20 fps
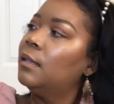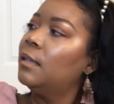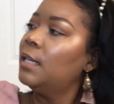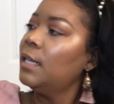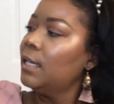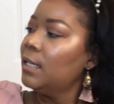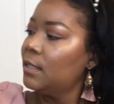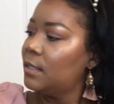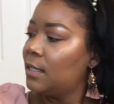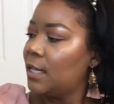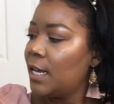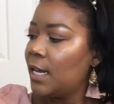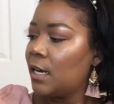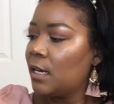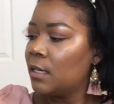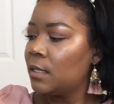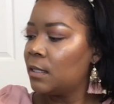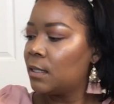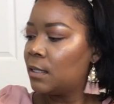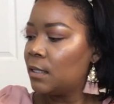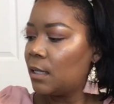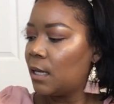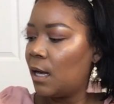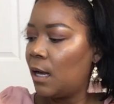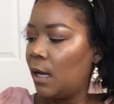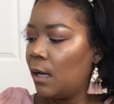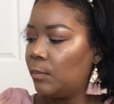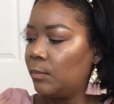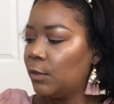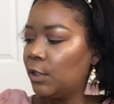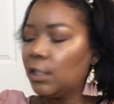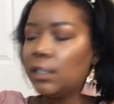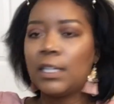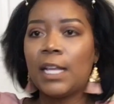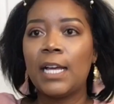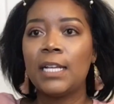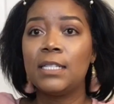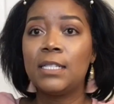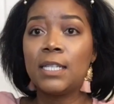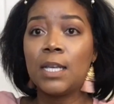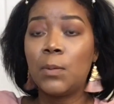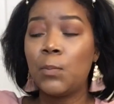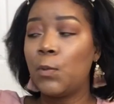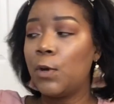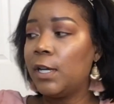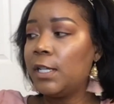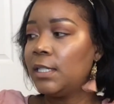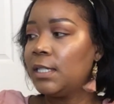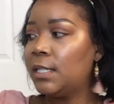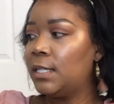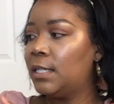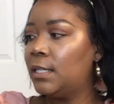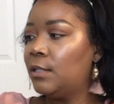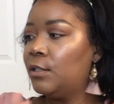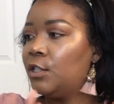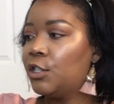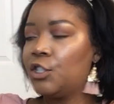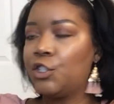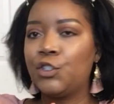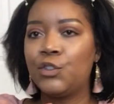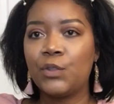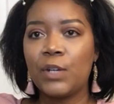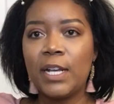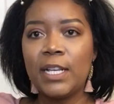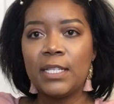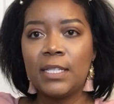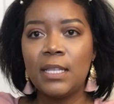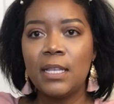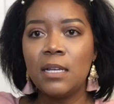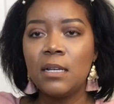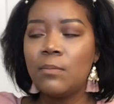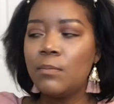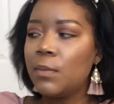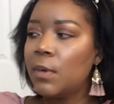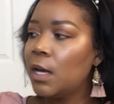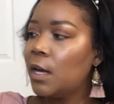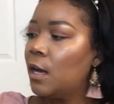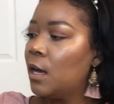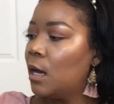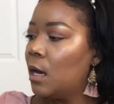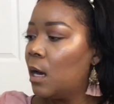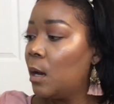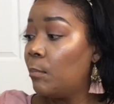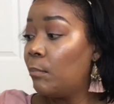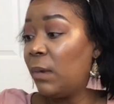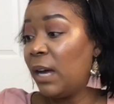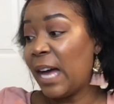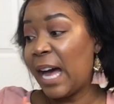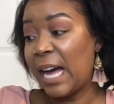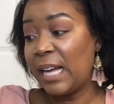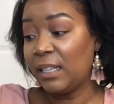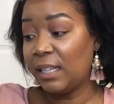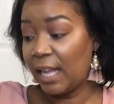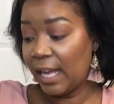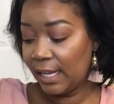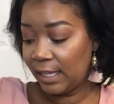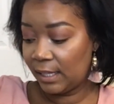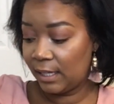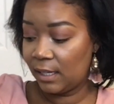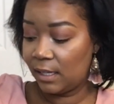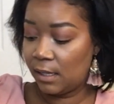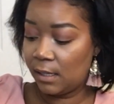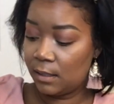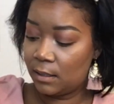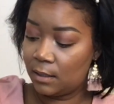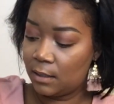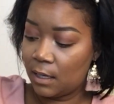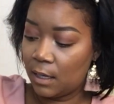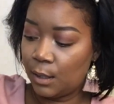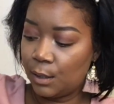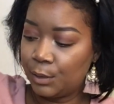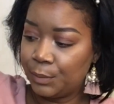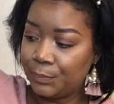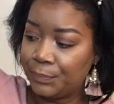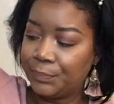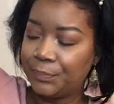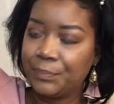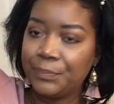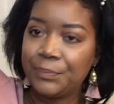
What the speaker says: These tears look like someone distressed them, but I like it. So